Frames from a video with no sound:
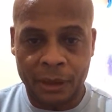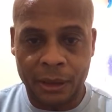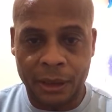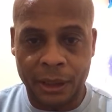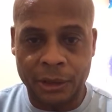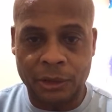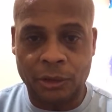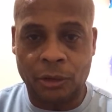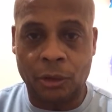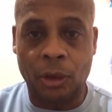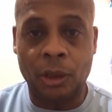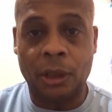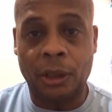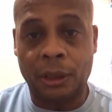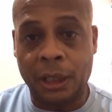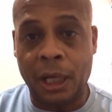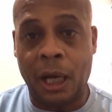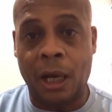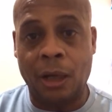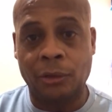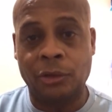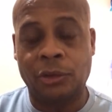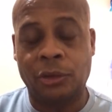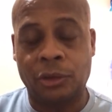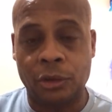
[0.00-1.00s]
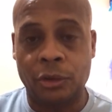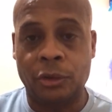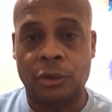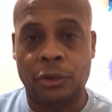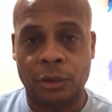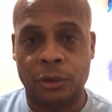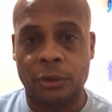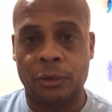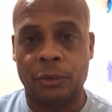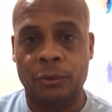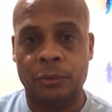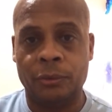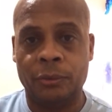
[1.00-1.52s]
It's going to cost you
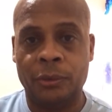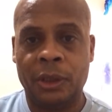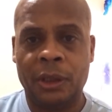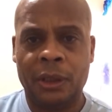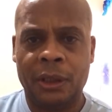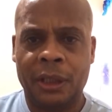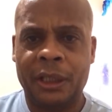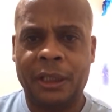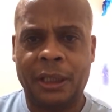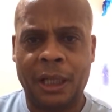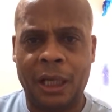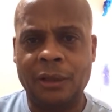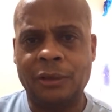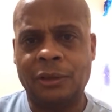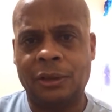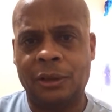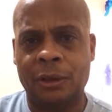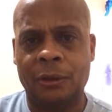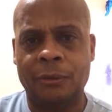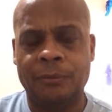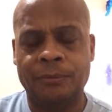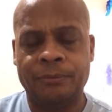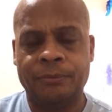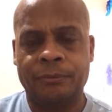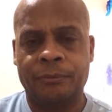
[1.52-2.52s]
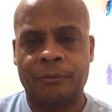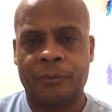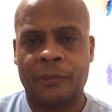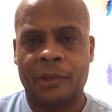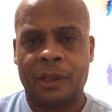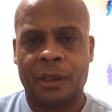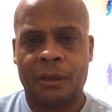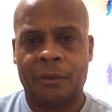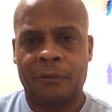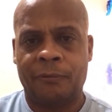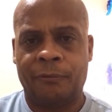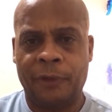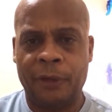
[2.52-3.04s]
too. It costs you
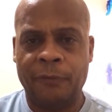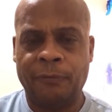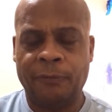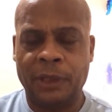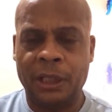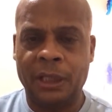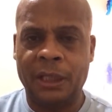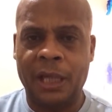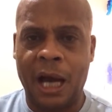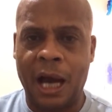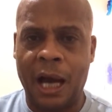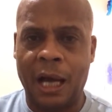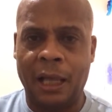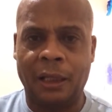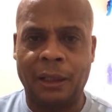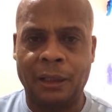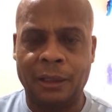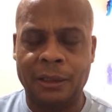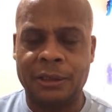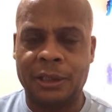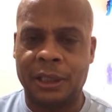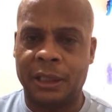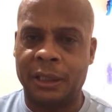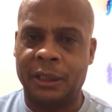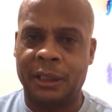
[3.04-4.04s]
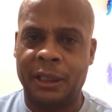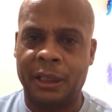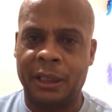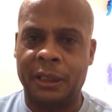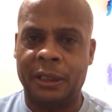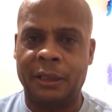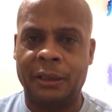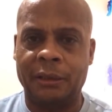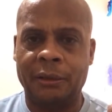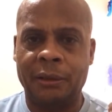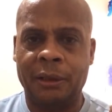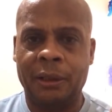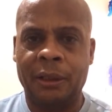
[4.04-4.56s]
$50 and
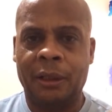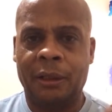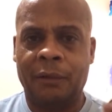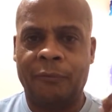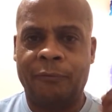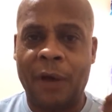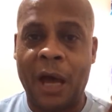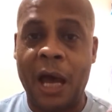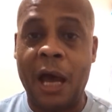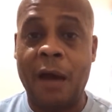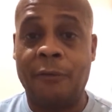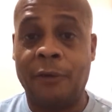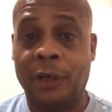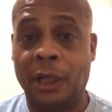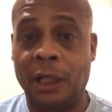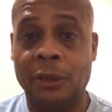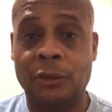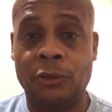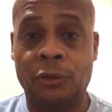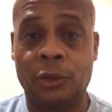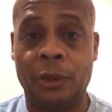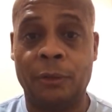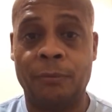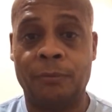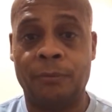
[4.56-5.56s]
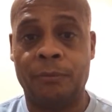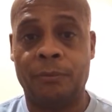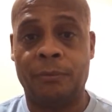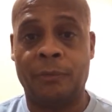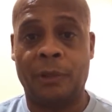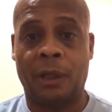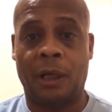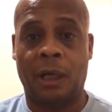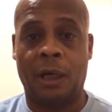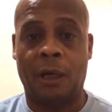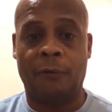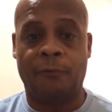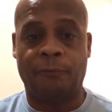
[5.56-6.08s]
then
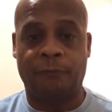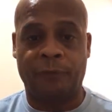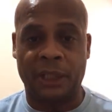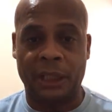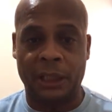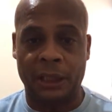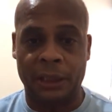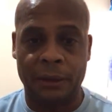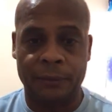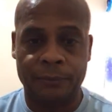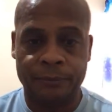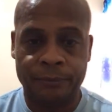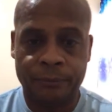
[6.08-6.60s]
$500 fee.